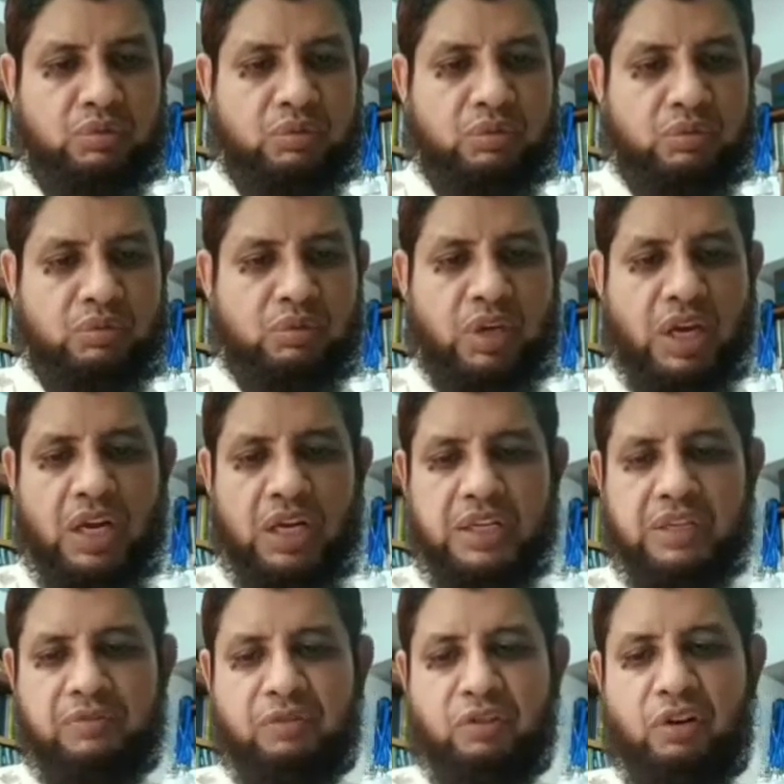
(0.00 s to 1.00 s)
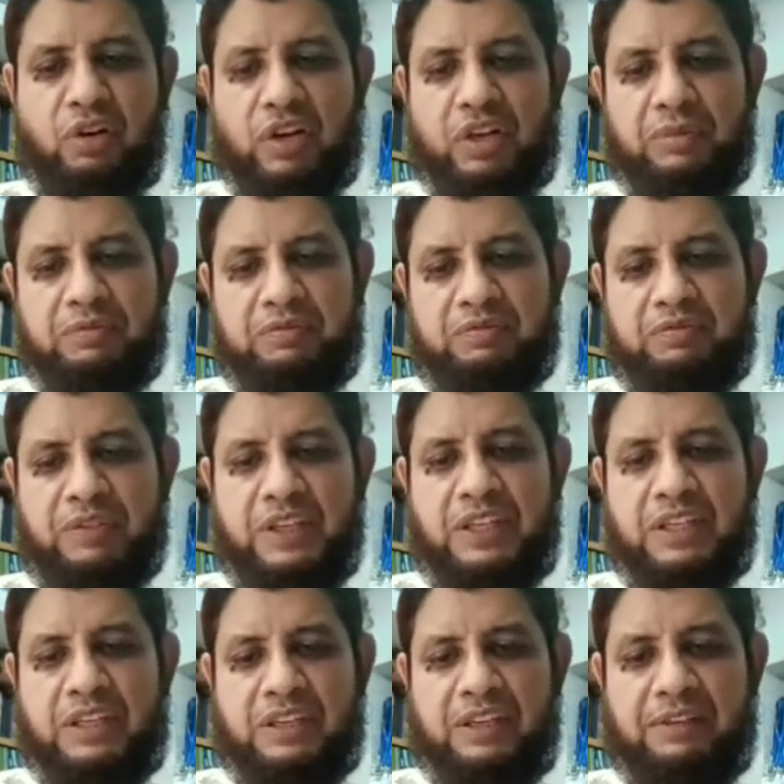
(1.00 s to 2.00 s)
to learning for
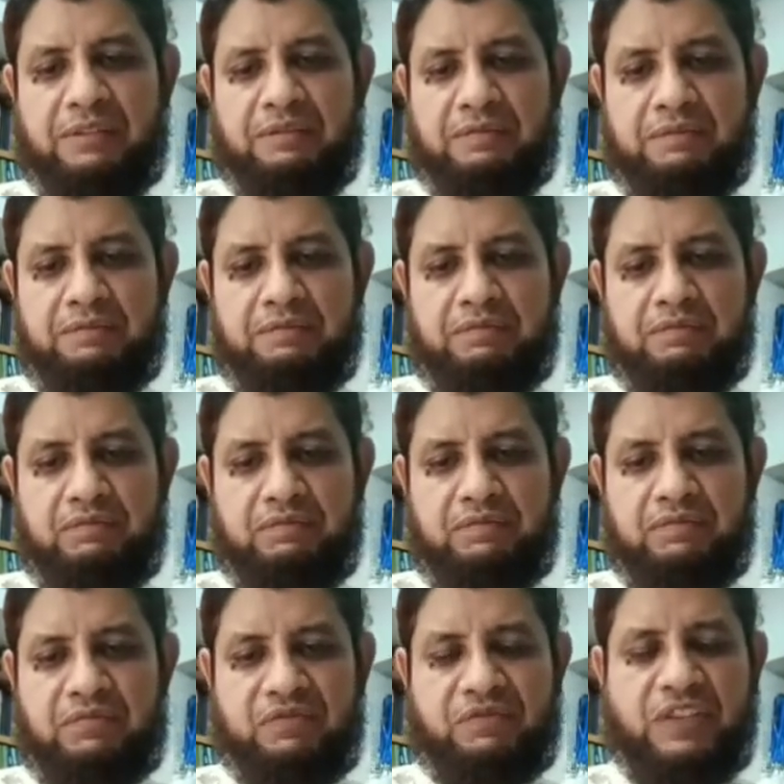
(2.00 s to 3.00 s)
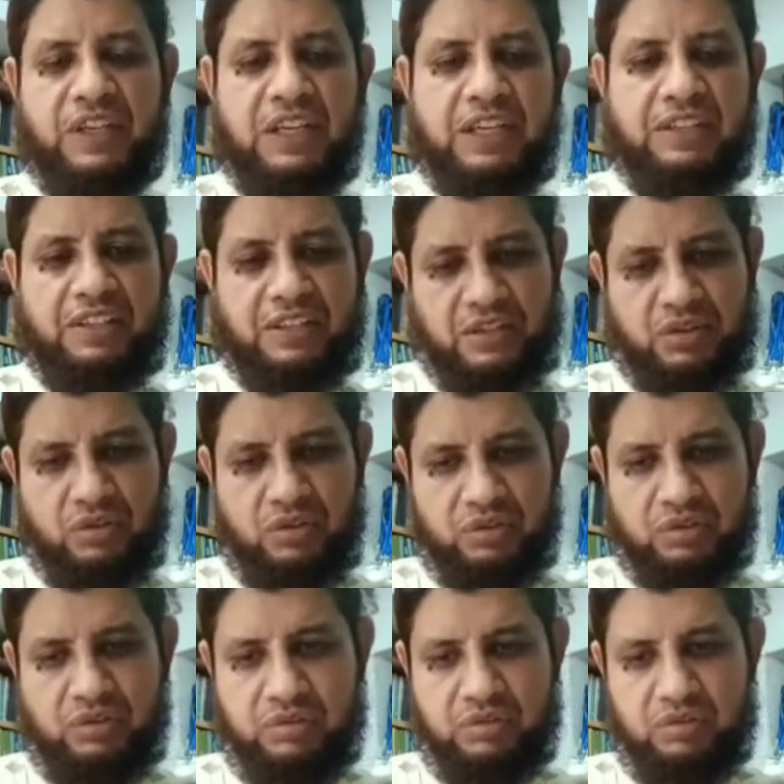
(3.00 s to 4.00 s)
very valid
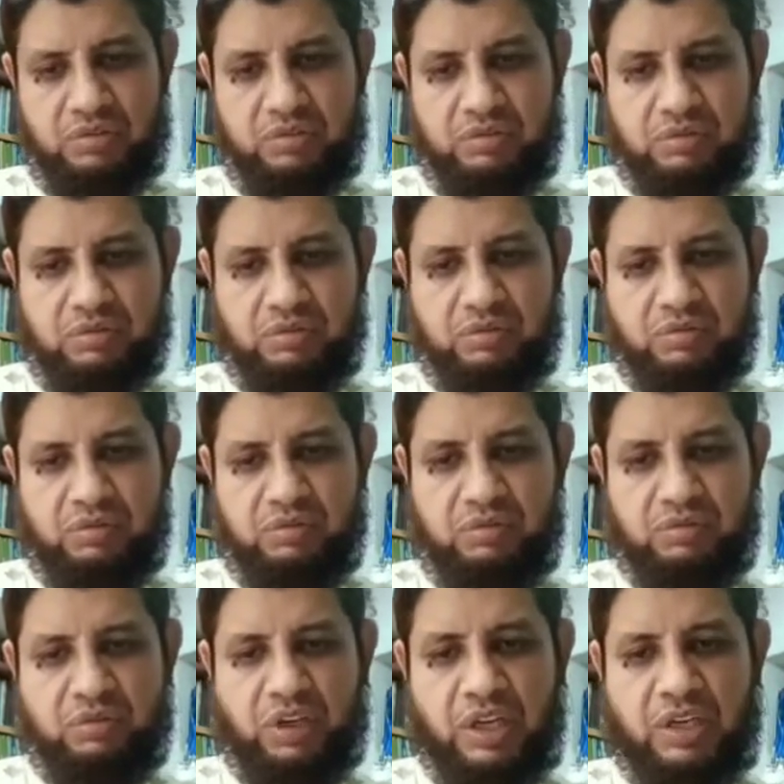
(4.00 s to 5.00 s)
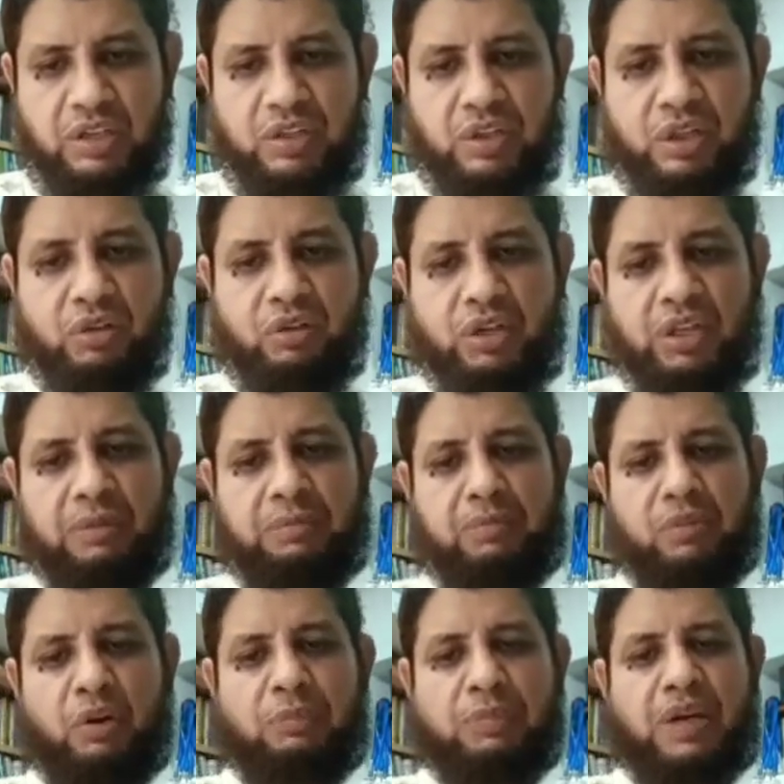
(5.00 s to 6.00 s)
reasons. For ensuring
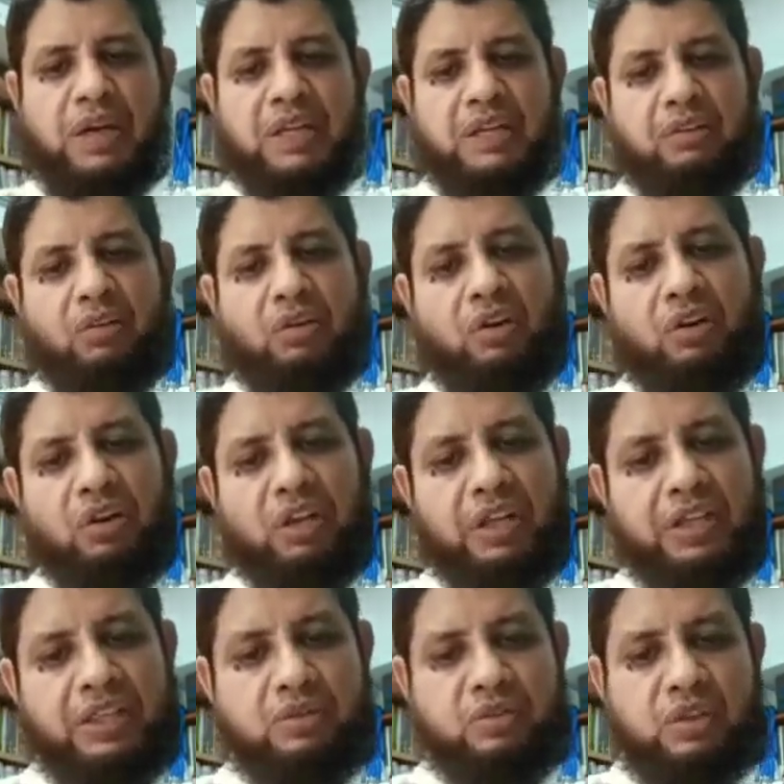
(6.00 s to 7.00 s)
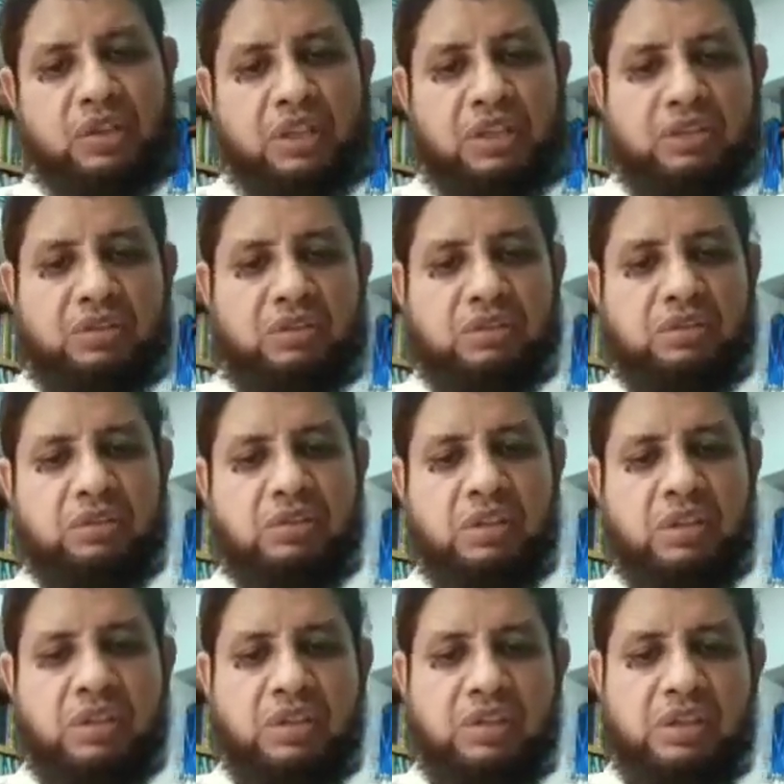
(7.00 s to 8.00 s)
proper online education,
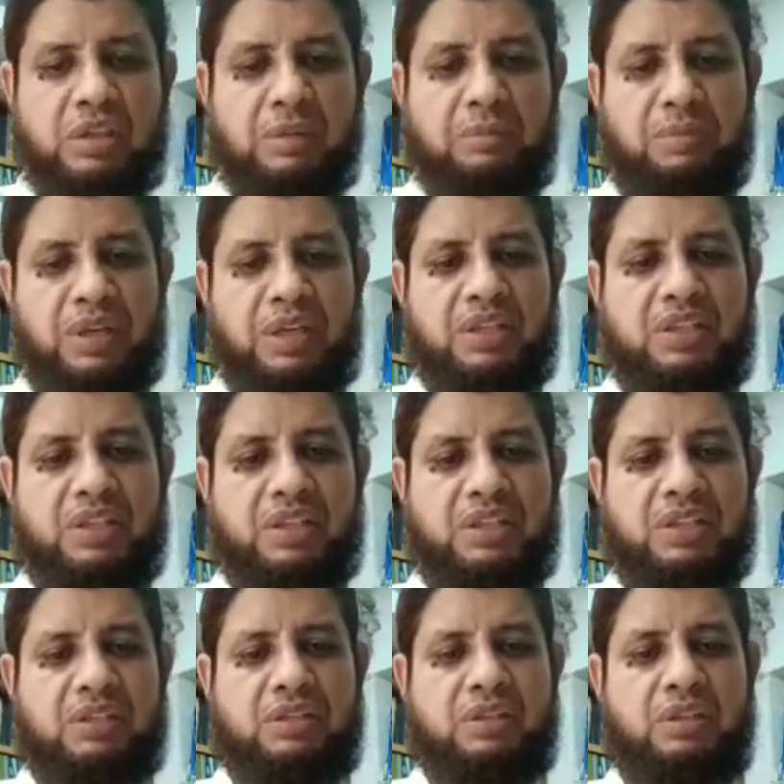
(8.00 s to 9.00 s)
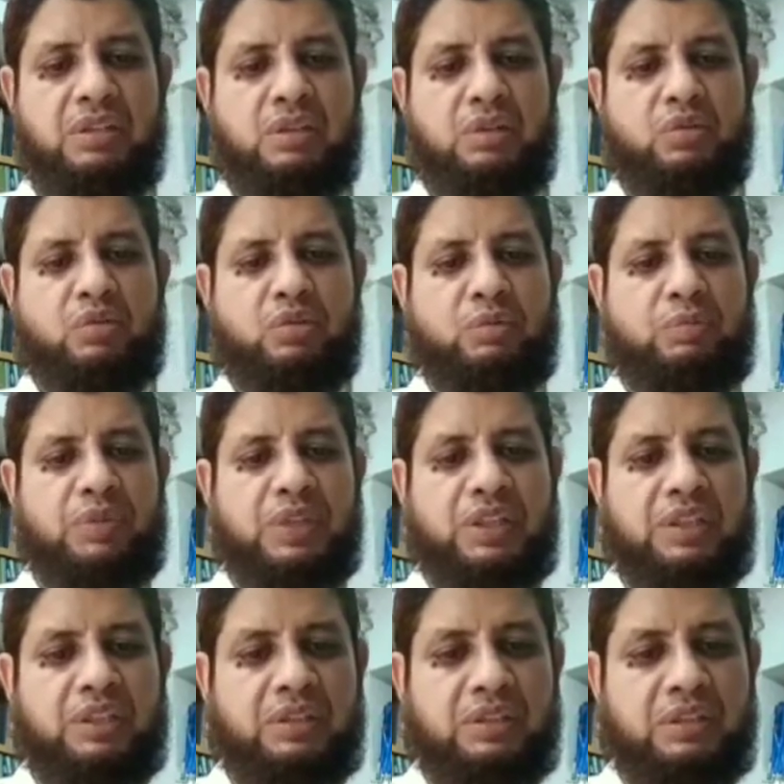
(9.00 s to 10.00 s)
some measures should be